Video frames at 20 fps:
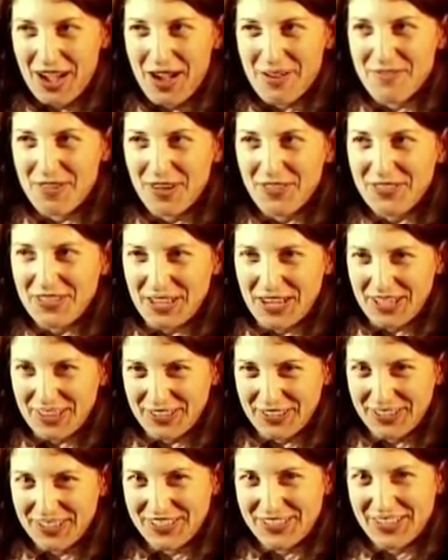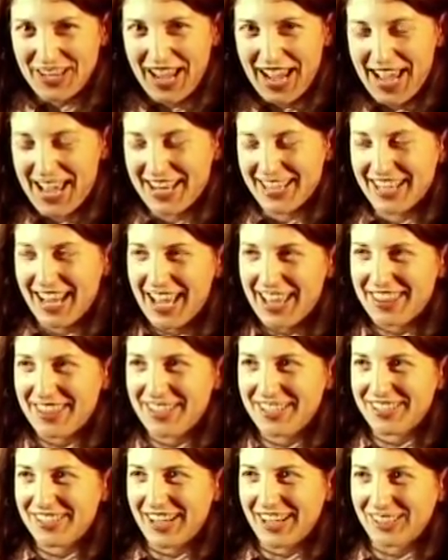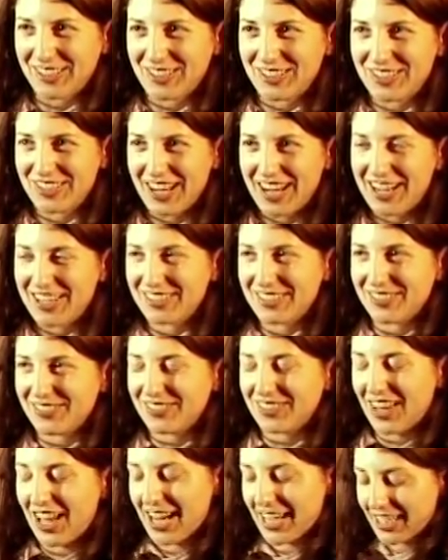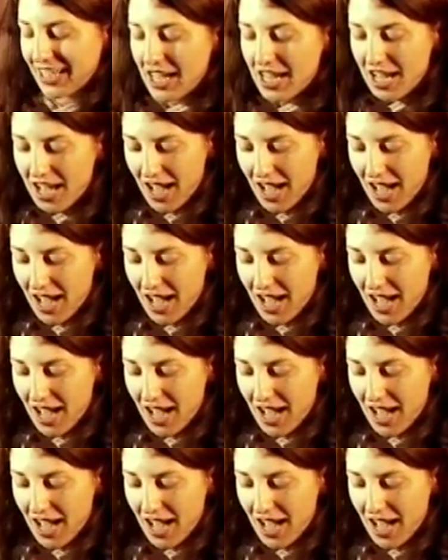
above the others at, at this exercise of lying.